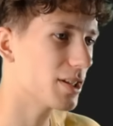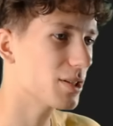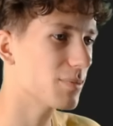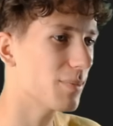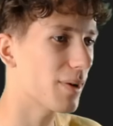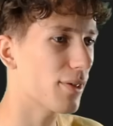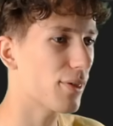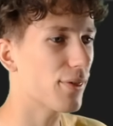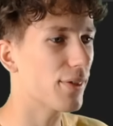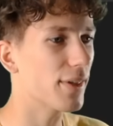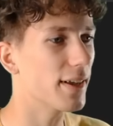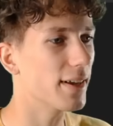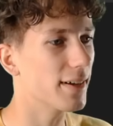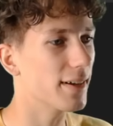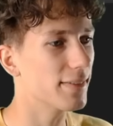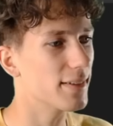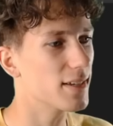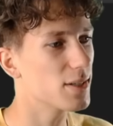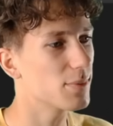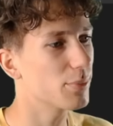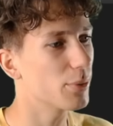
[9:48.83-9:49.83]
It's my thing
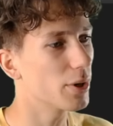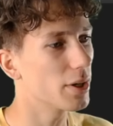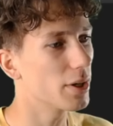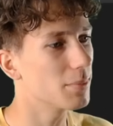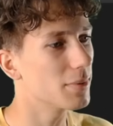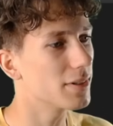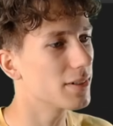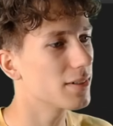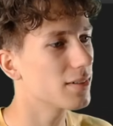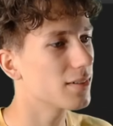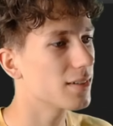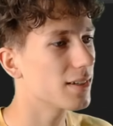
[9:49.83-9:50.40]
at this point, but